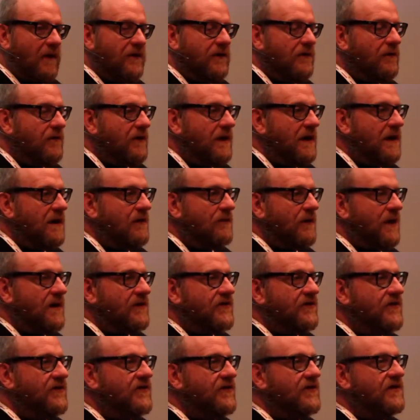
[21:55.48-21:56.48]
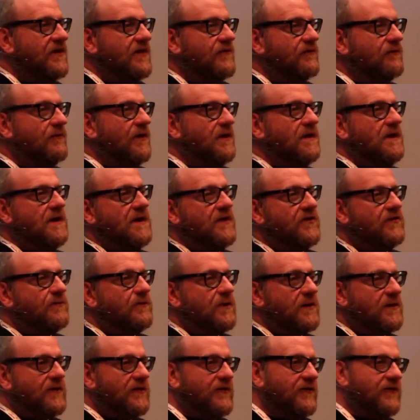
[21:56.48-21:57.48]
your earwax is at its runniest
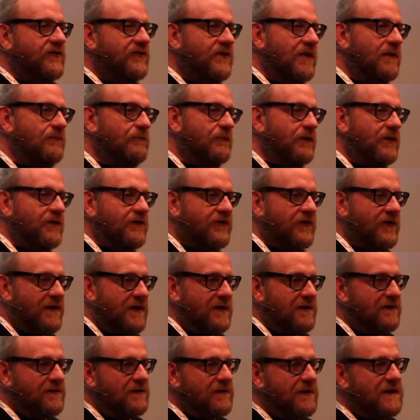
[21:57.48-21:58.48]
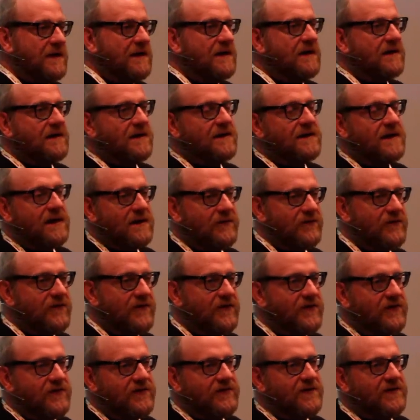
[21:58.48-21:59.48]
because the temperature in your ear canals
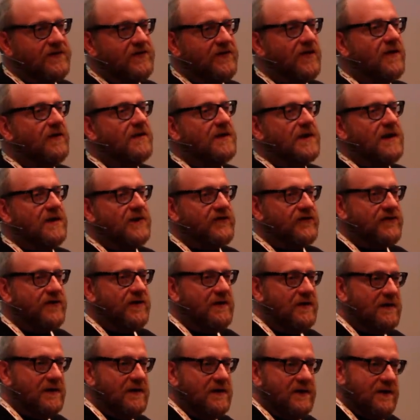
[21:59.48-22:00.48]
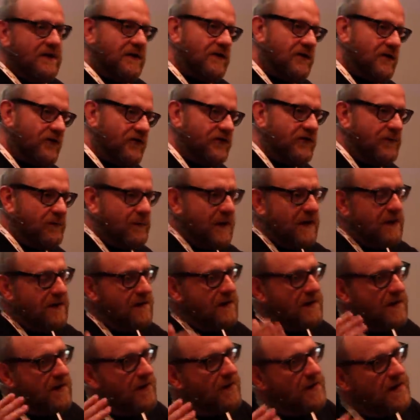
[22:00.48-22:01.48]
is at its highest because you've
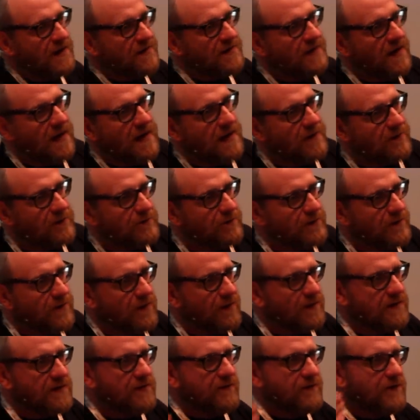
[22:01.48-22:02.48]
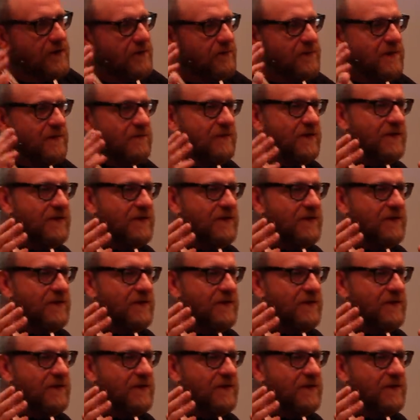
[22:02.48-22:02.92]
been lying down all night. You've not been